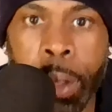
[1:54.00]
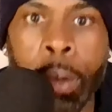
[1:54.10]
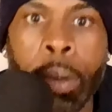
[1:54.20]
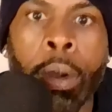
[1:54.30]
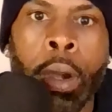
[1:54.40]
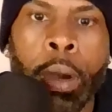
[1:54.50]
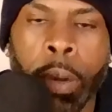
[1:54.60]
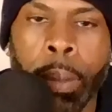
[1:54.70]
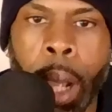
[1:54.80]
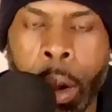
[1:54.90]
you
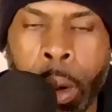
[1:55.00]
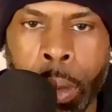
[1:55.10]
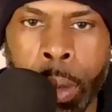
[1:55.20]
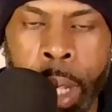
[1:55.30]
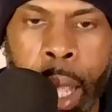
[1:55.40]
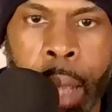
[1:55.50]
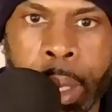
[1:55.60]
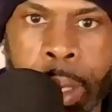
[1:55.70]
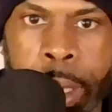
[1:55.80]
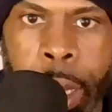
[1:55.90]
for my own
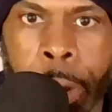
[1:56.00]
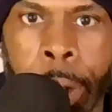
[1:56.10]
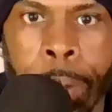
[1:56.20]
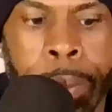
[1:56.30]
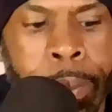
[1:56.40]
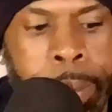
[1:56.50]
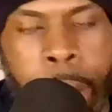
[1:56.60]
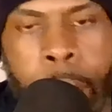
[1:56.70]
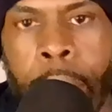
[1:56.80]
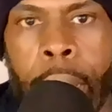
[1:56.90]
commentary.
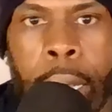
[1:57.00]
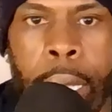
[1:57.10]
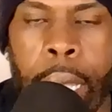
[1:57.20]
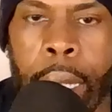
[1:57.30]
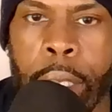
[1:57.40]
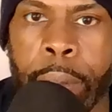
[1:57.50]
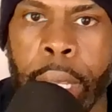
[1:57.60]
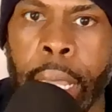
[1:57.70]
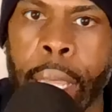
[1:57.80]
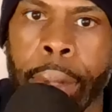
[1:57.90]
Let us
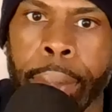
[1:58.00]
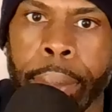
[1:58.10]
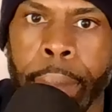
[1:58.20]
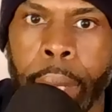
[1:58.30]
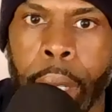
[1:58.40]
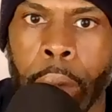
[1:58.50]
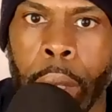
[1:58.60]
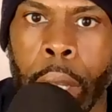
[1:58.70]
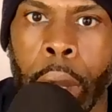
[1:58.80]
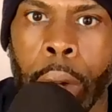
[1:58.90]
begin. Here
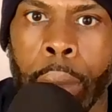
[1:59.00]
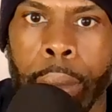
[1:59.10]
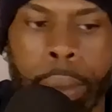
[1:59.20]
we go.